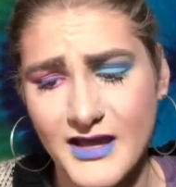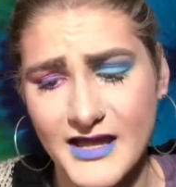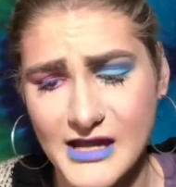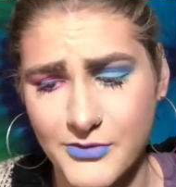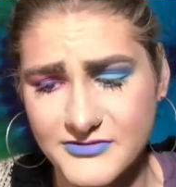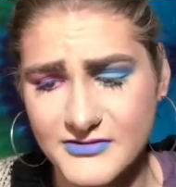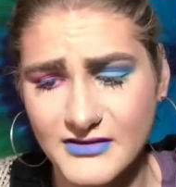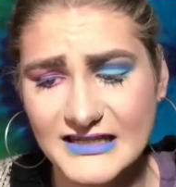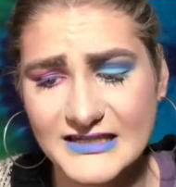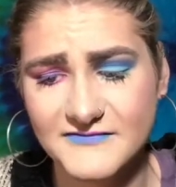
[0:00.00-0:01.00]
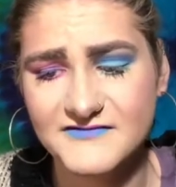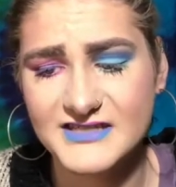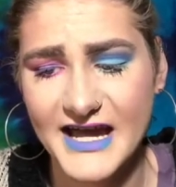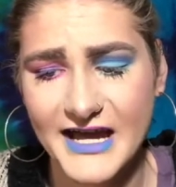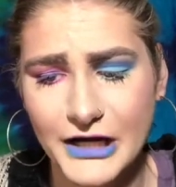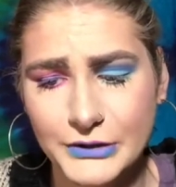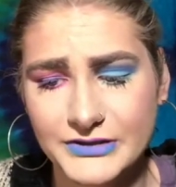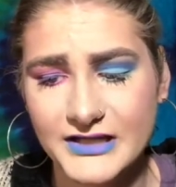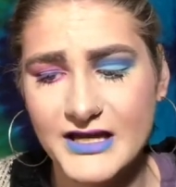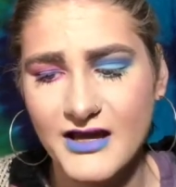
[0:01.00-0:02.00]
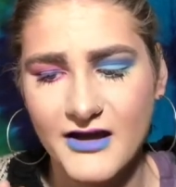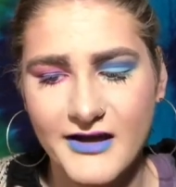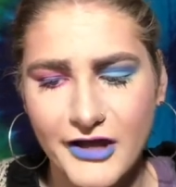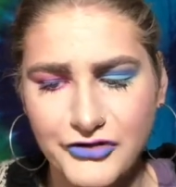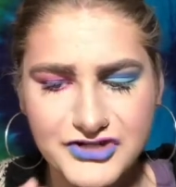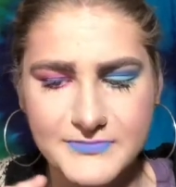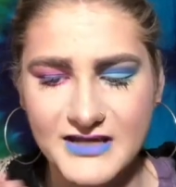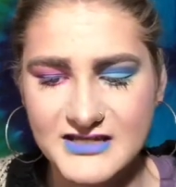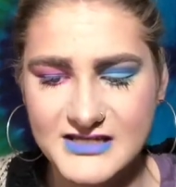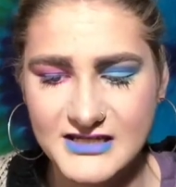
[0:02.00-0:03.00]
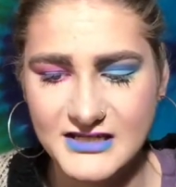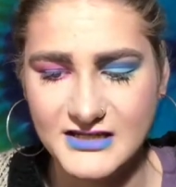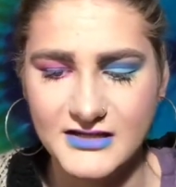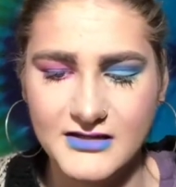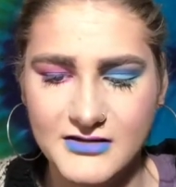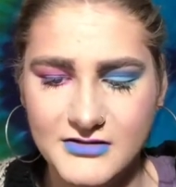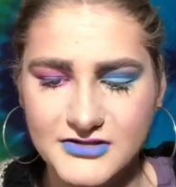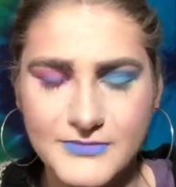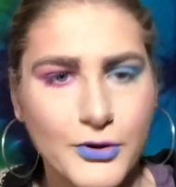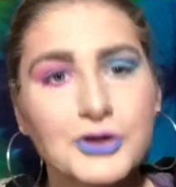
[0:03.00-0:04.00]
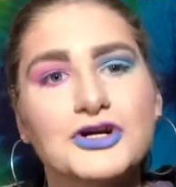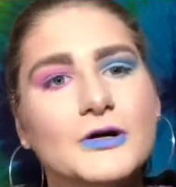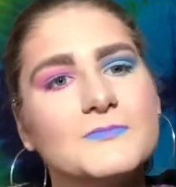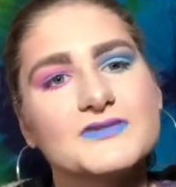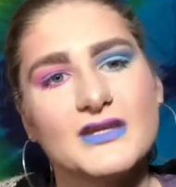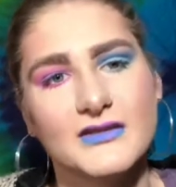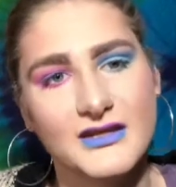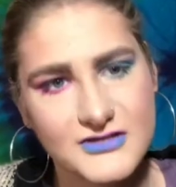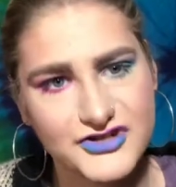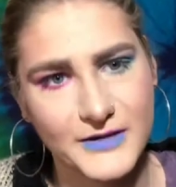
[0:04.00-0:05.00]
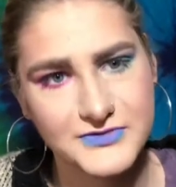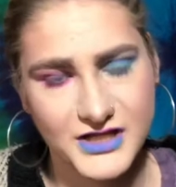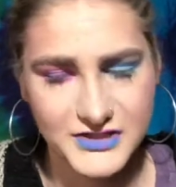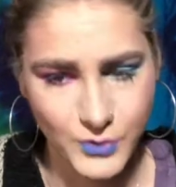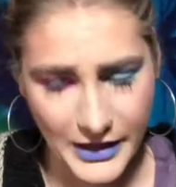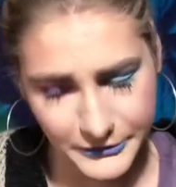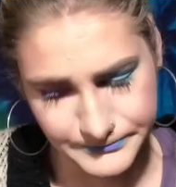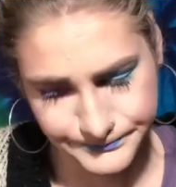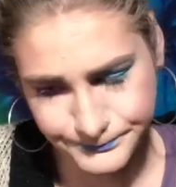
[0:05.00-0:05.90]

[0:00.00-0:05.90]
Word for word: And I would leave down L G B T support groups in the description as well.